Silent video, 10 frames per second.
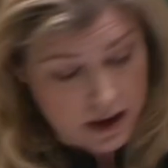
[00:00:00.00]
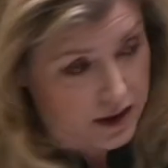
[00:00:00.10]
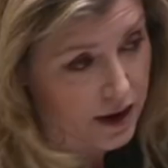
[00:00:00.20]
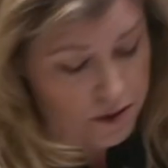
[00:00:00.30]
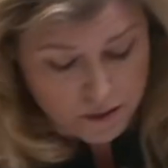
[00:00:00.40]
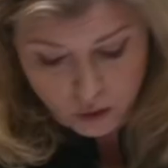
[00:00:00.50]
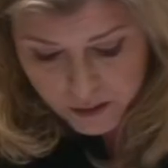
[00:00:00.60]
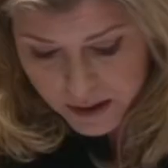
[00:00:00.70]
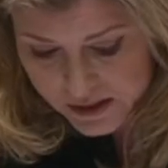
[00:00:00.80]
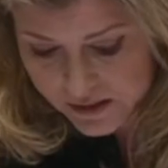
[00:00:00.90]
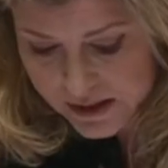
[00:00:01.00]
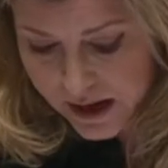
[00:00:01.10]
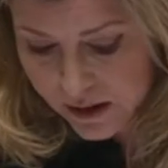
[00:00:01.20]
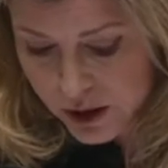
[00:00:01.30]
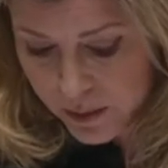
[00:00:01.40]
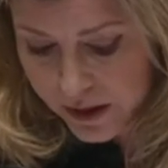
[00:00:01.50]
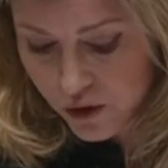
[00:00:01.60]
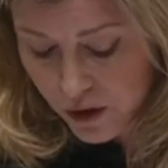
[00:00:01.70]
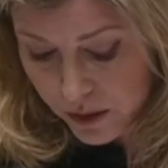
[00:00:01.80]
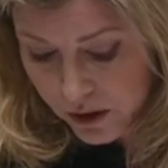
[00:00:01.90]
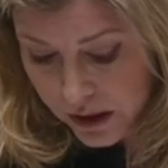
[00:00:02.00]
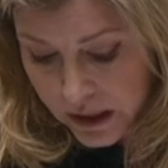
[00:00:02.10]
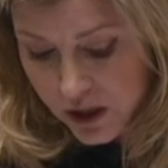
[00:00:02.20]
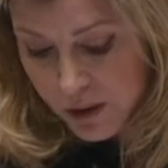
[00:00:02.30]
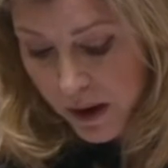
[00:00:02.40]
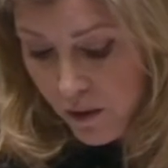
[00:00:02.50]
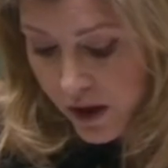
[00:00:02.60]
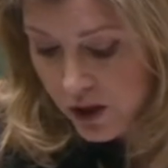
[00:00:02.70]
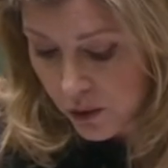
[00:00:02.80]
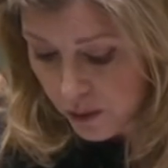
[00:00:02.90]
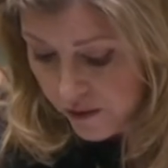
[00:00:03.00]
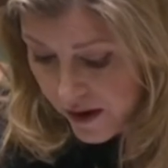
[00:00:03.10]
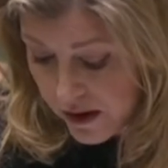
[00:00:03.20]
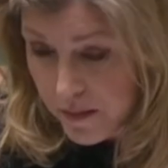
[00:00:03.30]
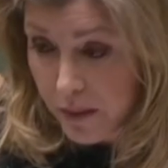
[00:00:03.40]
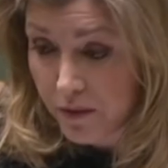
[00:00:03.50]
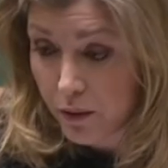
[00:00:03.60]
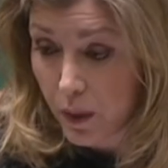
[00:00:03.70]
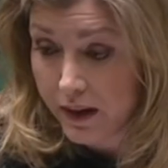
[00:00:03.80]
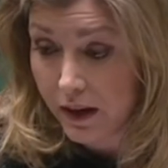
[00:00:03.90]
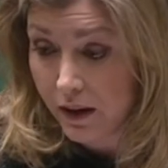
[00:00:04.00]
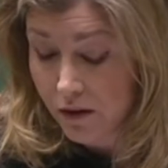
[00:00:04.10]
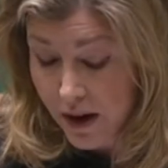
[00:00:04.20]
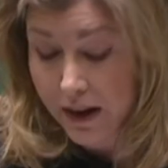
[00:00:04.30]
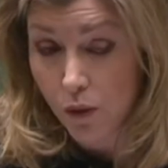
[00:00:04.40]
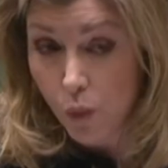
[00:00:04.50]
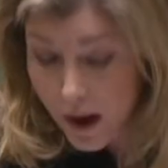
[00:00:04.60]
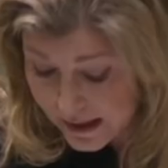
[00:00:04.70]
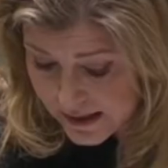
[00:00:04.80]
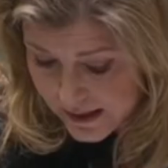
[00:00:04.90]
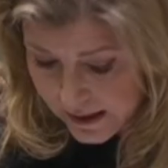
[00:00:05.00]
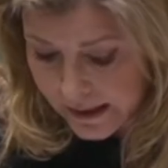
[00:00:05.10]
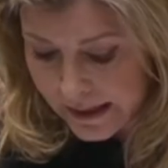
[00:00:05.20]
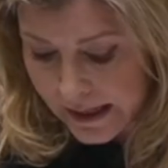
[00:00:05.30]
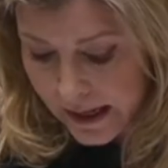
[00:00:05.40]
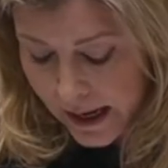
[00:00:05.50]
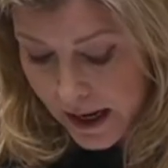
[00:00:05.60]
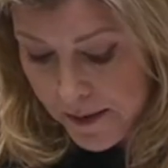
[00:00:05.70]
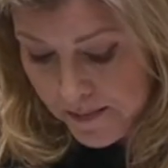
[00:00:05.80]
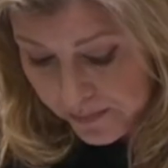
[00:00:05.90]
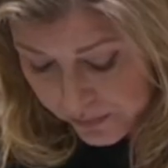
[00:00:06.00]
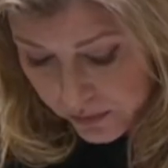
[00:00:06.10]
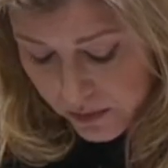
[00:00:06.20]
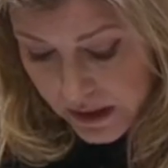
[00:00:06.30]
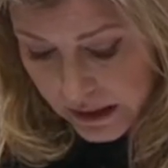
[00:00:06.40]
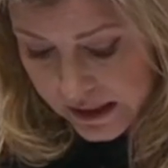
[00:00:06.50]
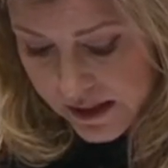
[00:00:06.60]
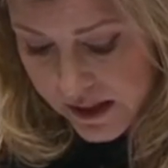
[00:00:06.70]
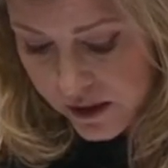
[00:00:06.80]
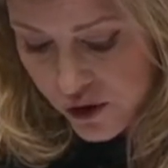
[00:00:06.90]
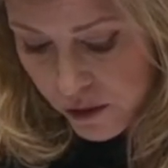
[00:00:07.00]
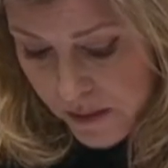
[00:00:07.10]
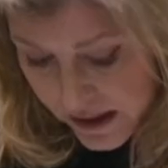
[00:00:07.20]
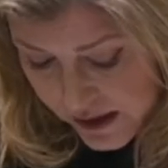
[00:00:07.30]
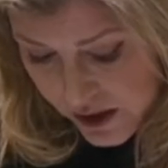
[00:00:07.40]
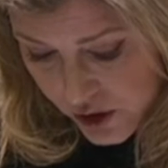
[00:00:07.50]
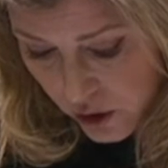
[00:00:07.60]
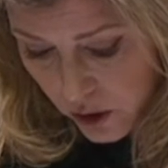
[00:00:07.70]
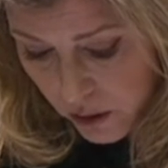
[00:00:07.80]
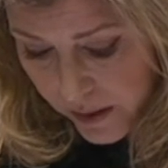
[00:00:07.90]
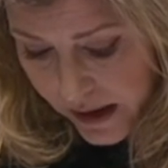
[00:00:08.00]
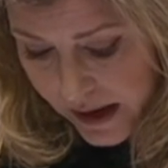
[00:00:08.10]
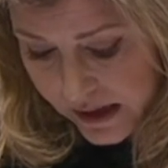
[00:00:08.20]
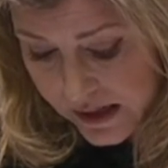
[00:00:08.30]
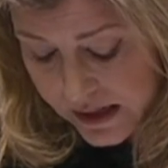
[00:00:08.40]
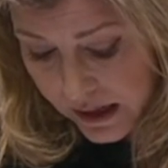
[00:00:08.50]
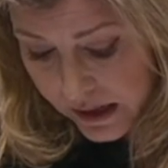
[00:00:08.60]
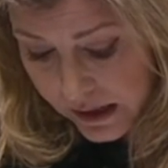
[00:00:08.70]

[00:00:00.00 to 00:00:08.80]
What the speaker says: and I hope all members of this House, to pay tribute to my right honourable friend, the Member for Reading West. He has done a tremendous job, and